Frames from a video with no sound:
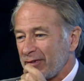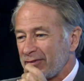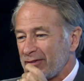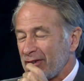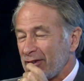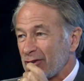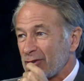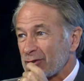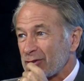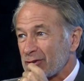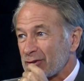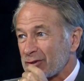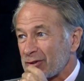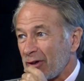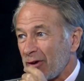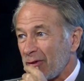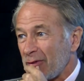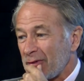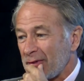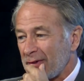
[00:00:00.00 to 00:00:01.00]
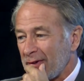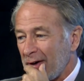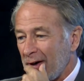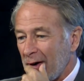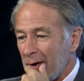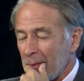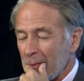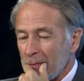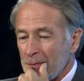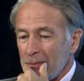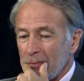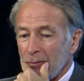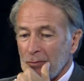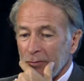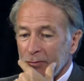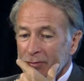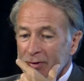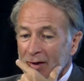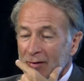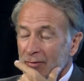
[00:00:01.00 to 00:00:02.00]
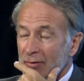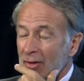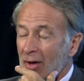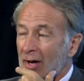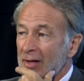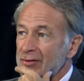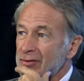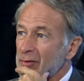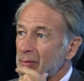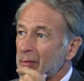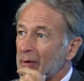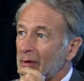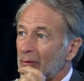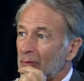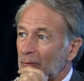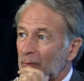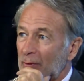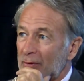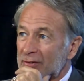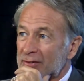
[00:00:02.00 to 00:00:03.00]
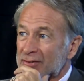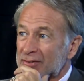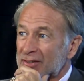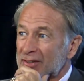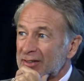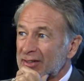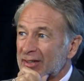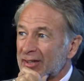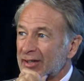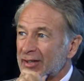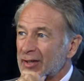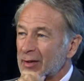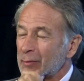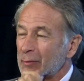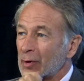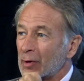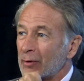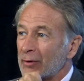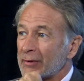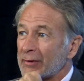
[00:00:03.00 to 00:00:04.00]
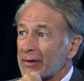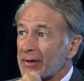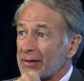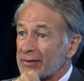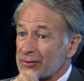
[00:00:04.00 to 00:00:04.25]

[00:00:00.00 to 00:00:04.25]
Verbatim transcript: 50 years or so. Yeah. Um, you have thoughts about where the city can keep going?